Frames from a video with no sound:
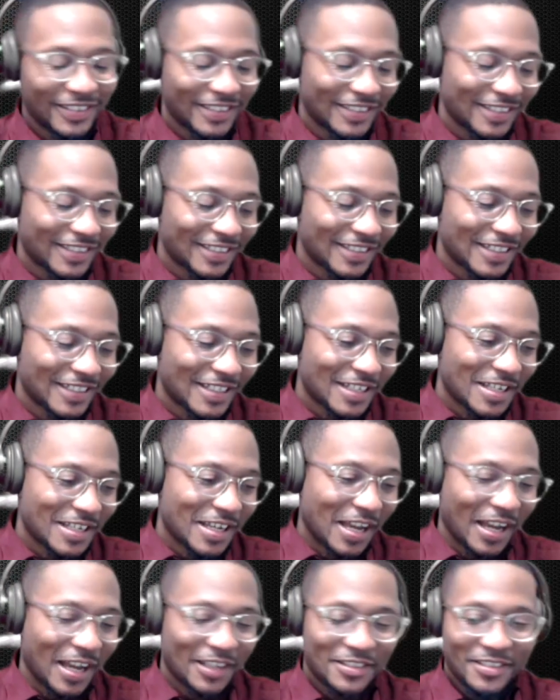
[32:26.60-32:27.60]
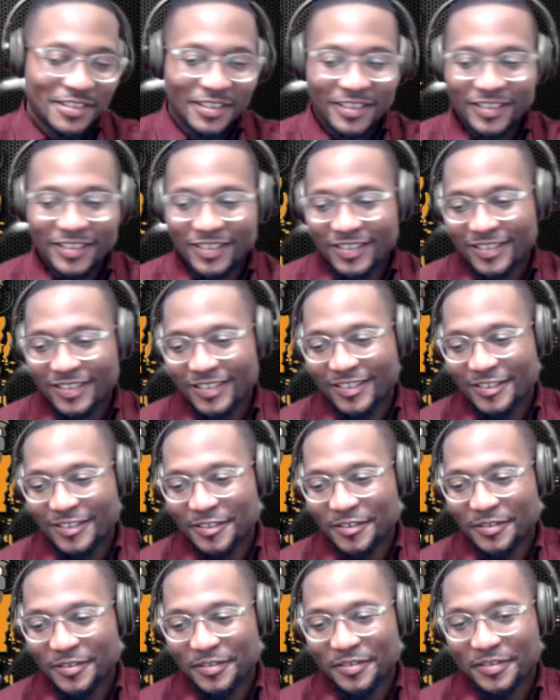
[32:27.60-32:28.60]

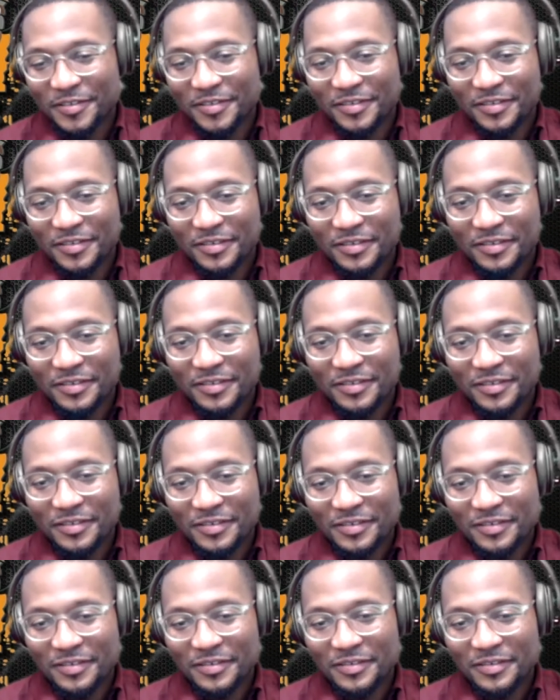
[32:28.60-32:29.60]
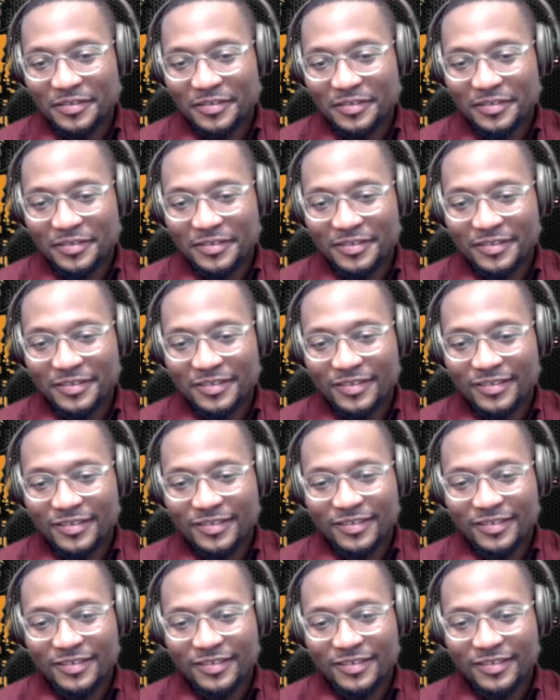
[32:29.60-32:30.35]
No words are spoken by the person on screen.